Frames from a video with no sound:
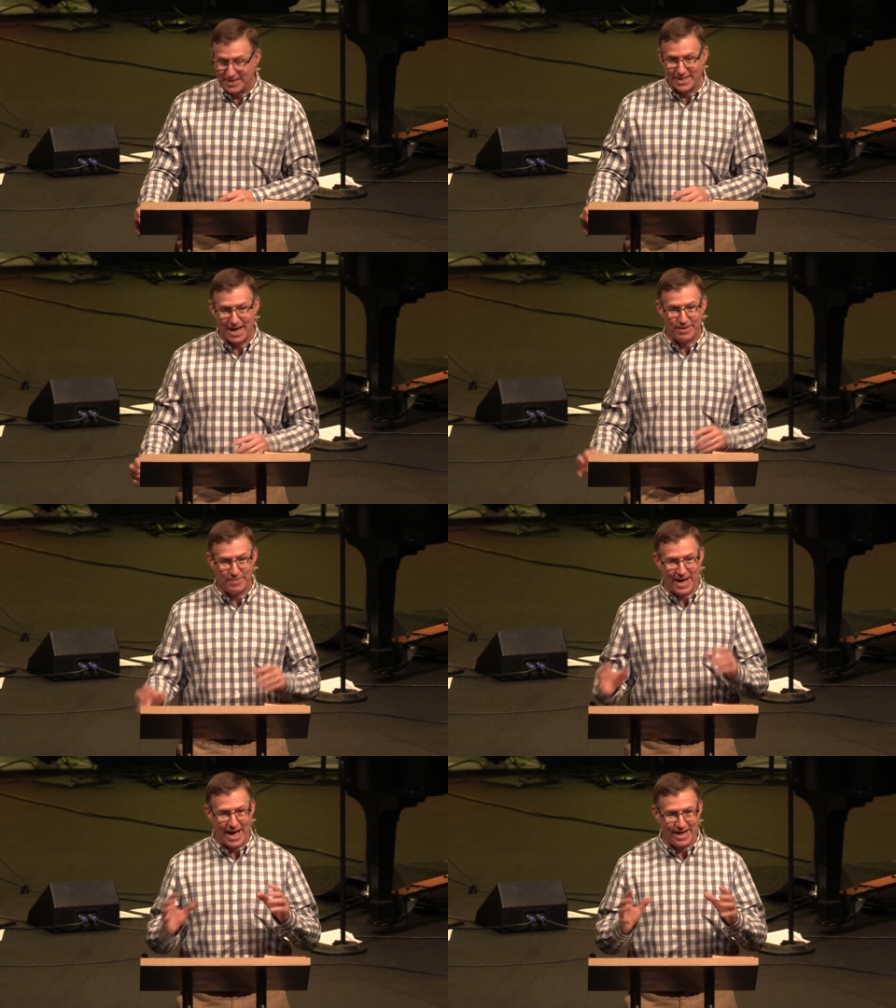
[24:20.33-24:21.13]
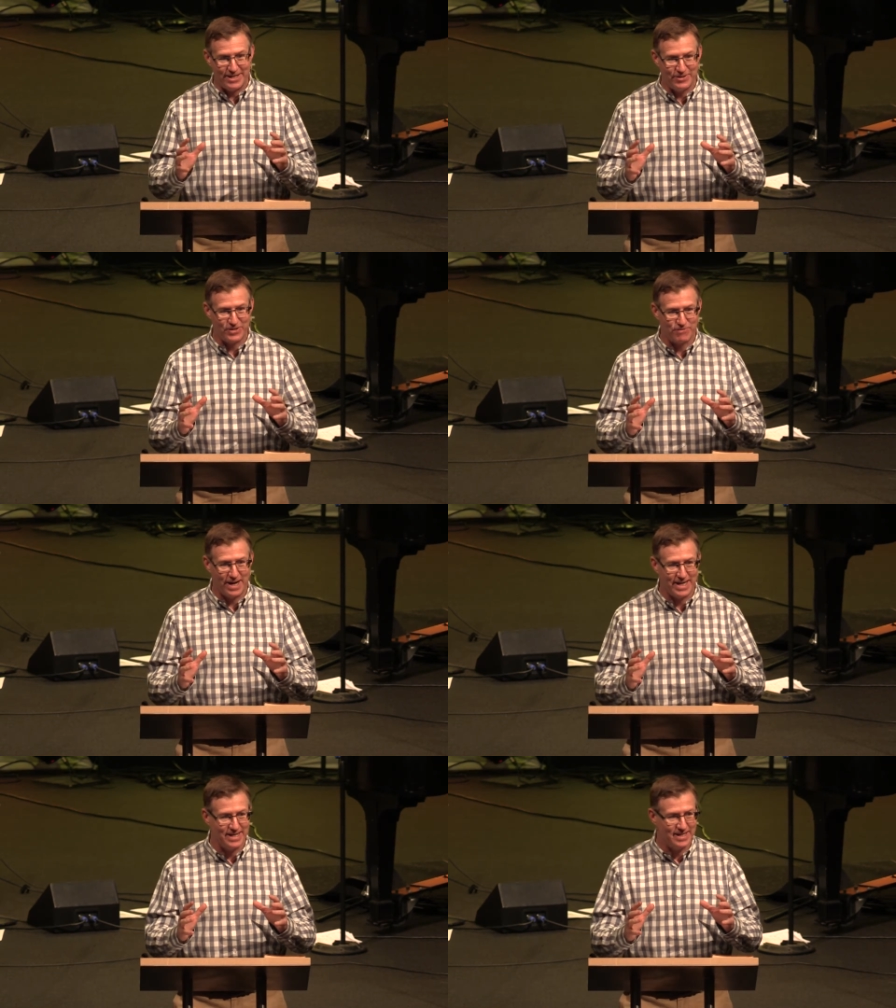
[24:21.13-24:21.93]
Now that my attitude is
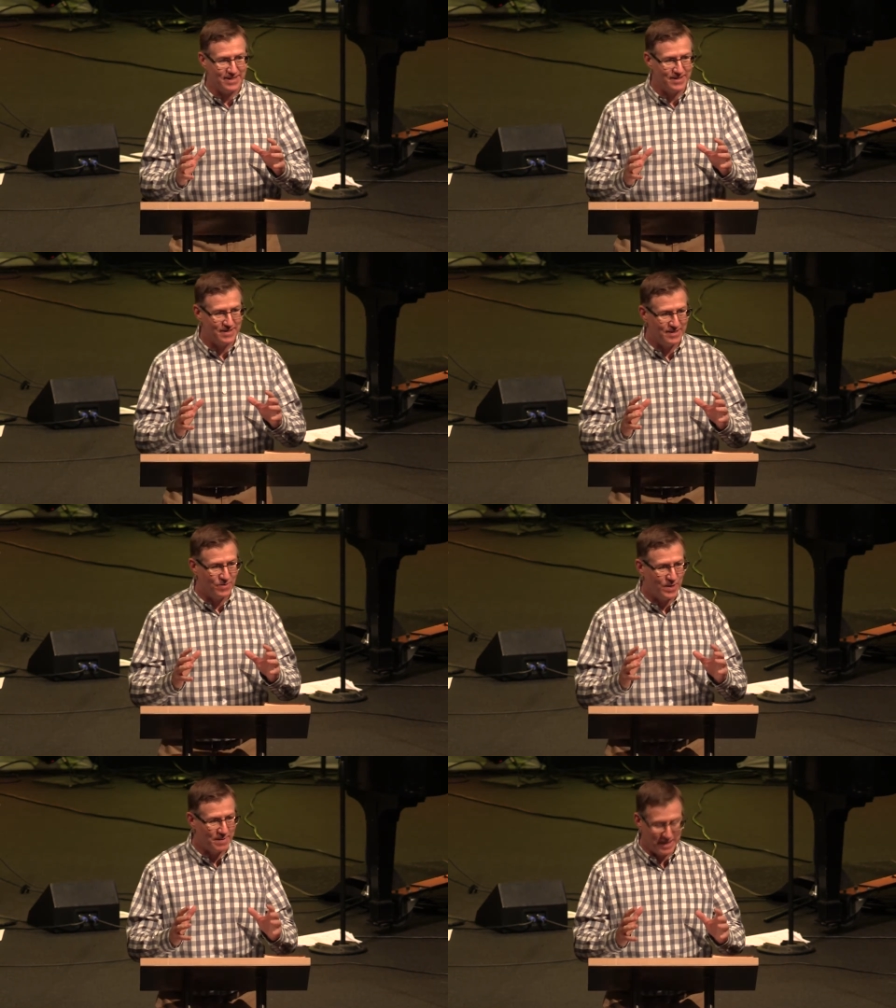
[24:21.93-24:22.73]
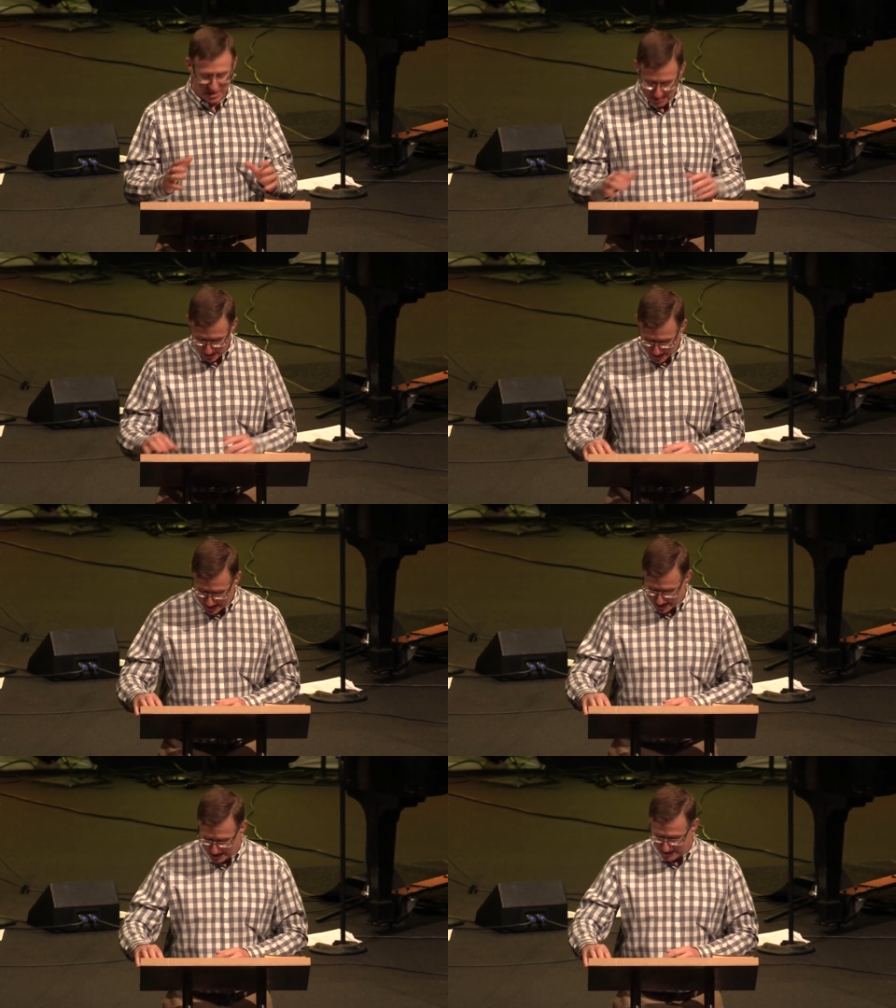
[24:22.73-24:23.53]
right, what am I supposed to
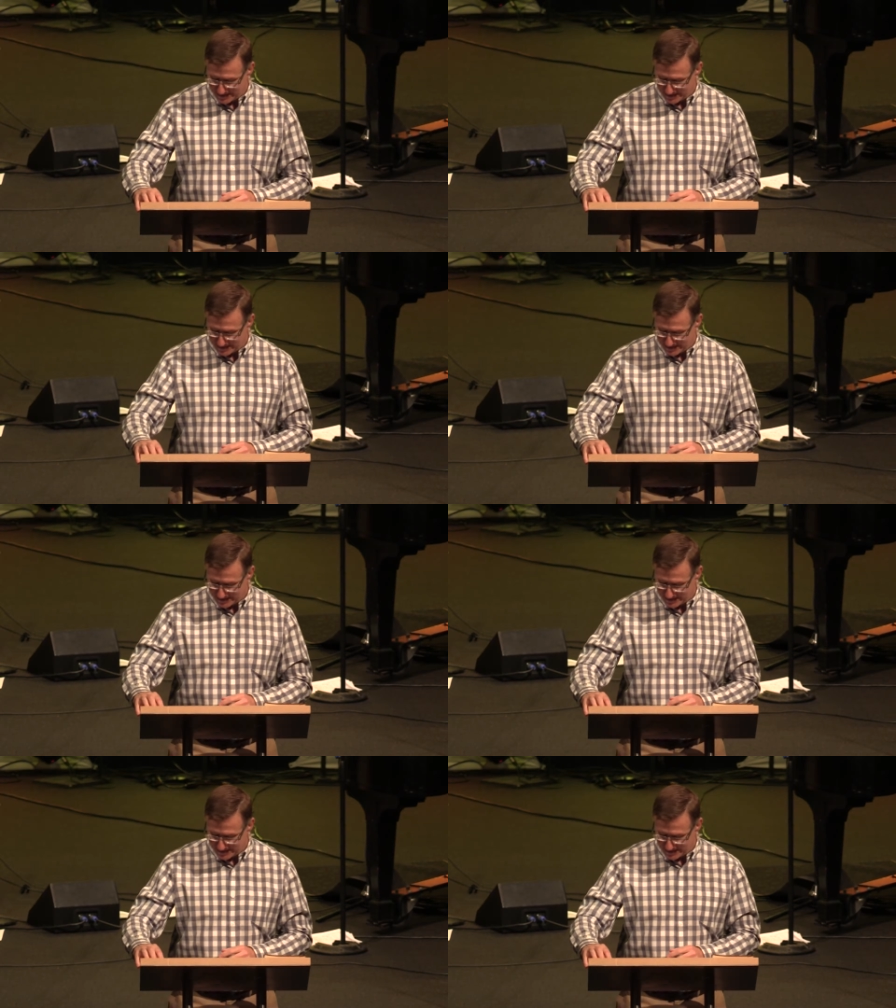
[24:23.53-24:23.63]
do?